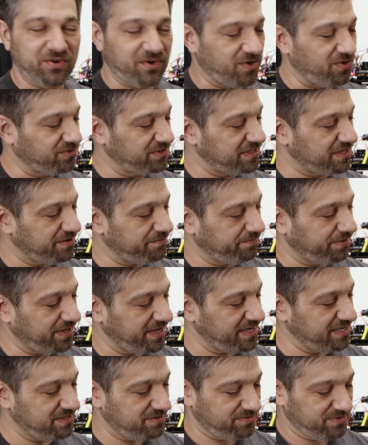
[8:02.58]
will hold it in
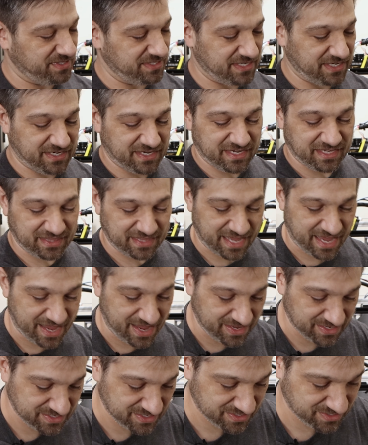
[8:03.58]
place once I get that.